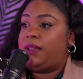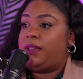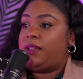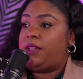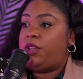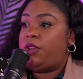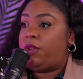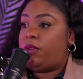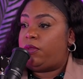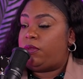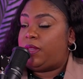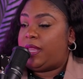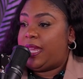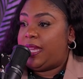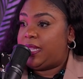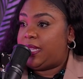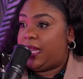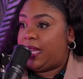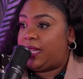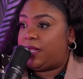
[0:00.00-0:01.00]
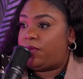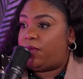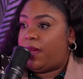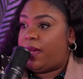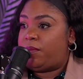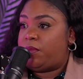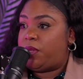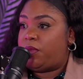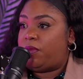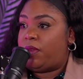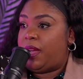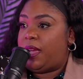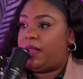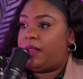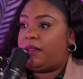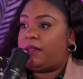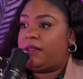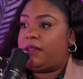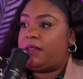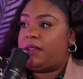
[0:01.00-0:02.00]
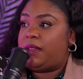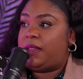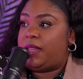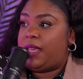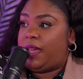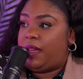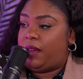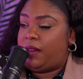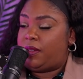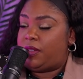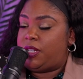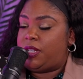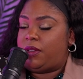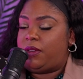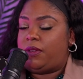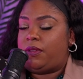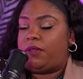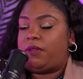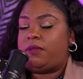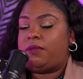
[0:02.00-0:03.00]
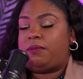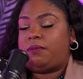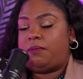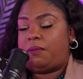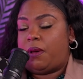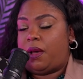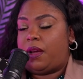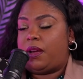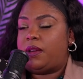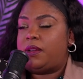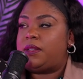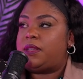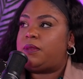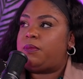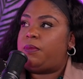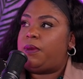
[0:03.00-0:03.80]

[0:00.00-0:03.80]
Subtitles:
latex wrapped around their genital parts.